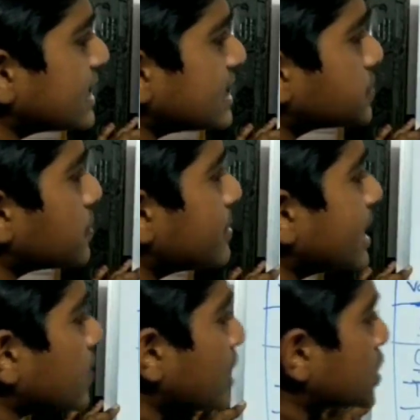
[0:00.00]
degrees will be
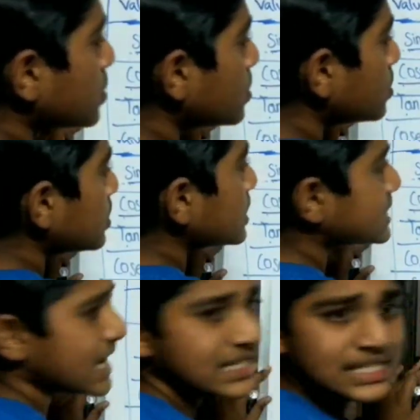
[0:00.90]
equal to
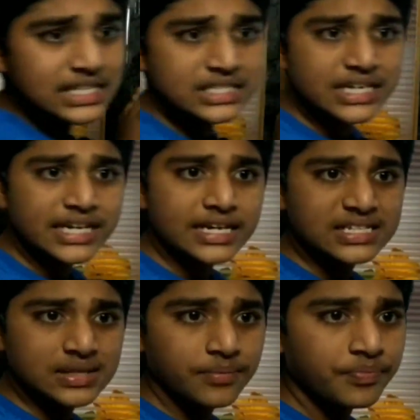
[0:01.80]
sin 60 degrees.